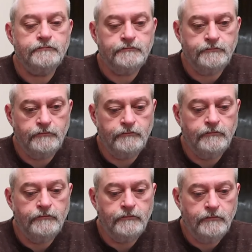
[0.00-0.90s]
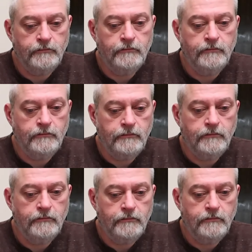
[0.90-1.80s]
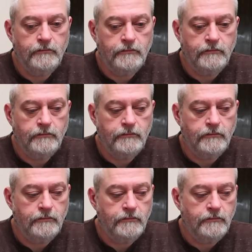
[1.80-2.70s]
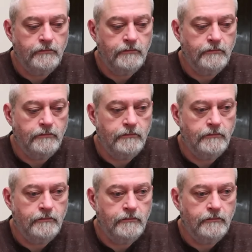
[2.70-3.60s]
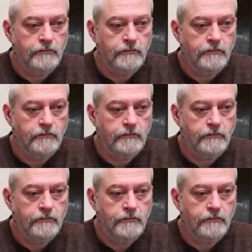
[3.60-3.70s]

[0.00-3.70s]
No words are spoken by the person on screen.